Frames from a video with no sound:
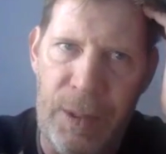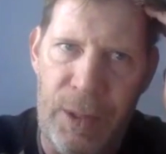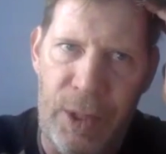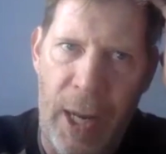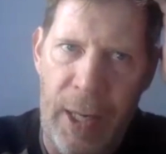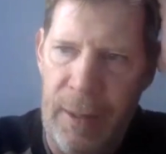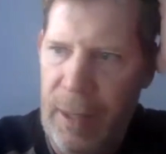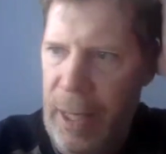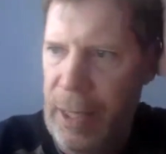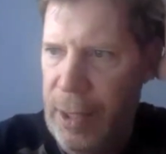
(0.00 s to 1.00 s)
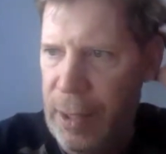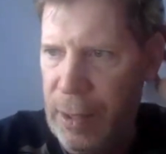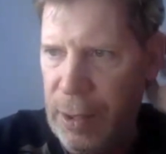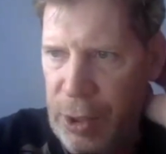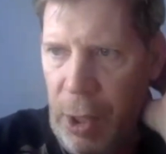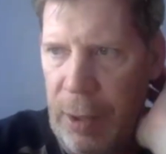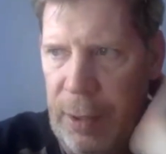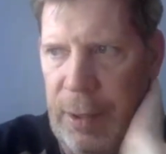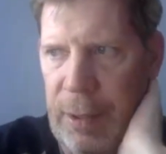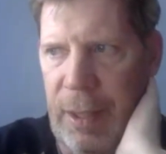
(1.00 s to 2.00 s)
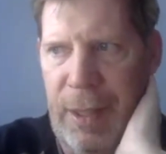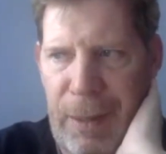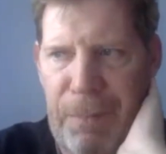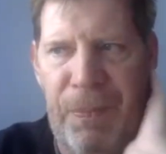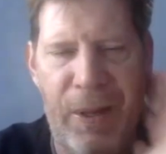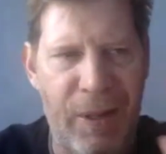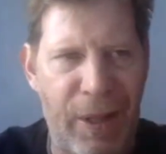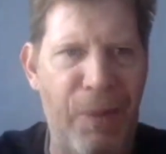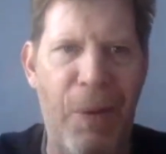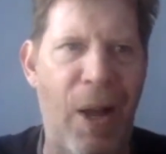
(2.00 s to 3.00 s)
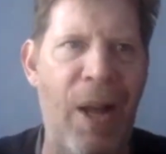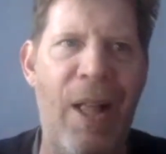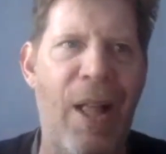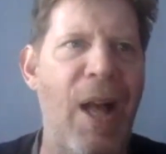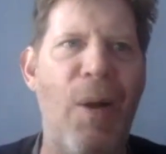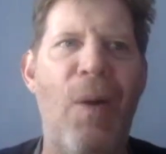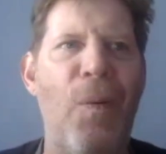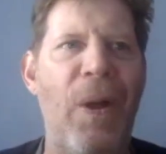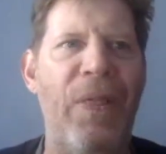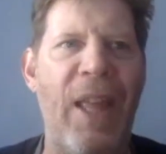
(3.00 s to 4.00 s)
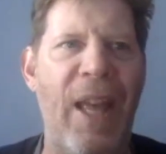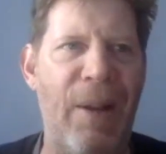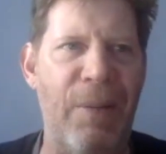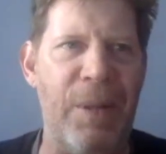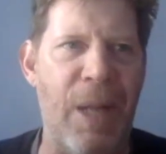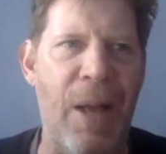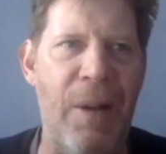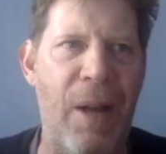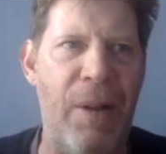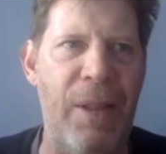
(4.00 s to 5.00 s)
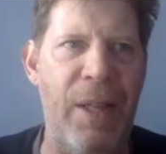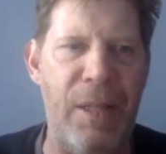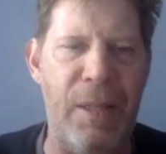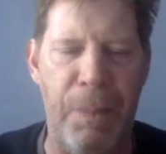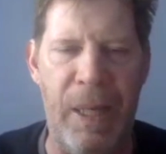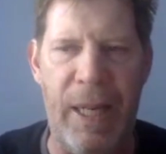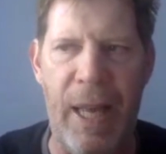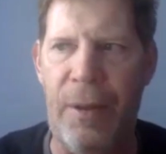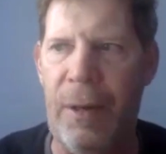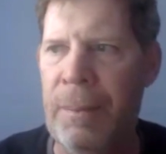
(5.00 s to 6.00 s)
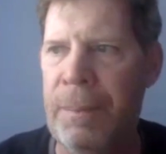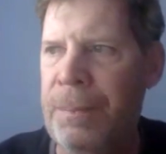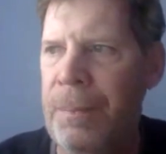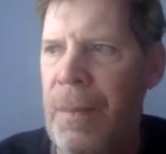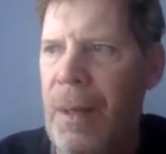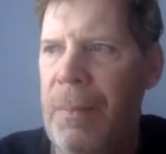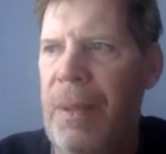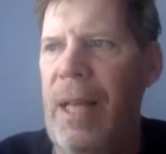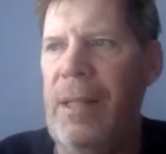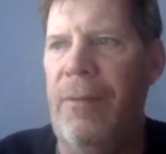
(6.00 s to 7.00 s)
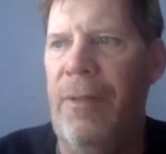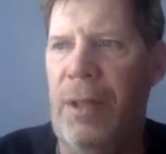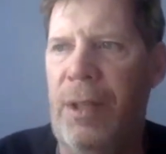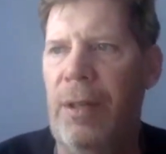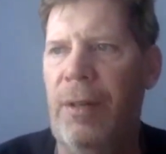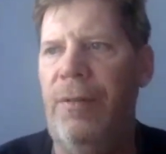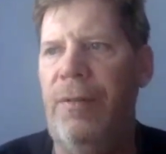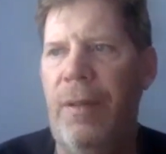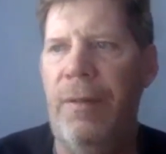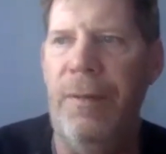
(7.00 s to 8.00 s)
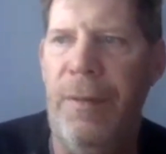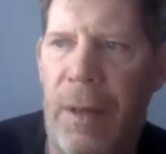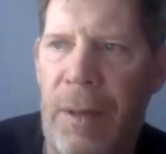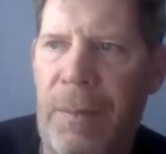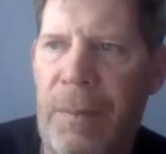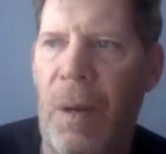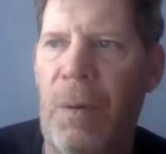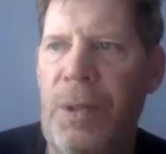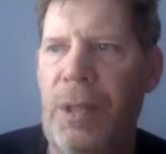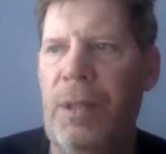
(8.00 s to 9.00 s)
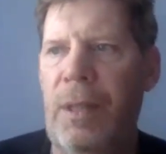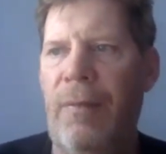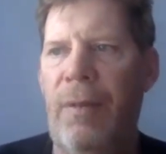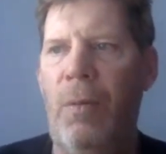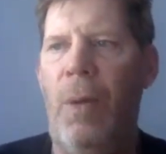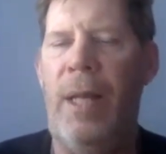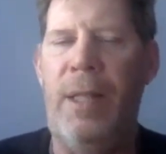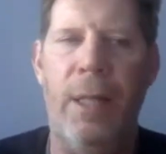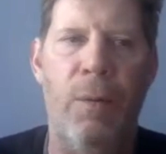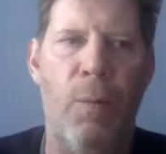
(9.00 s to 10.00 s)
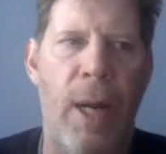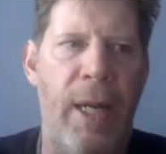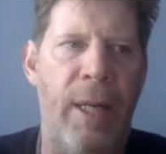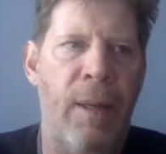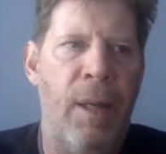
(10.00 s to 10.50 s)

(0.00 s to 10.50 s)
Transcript: giant ancient sharks. They're like, wow, what the heck was, how, how can these be together? But that's a function of, of the ocean level waxing and waning.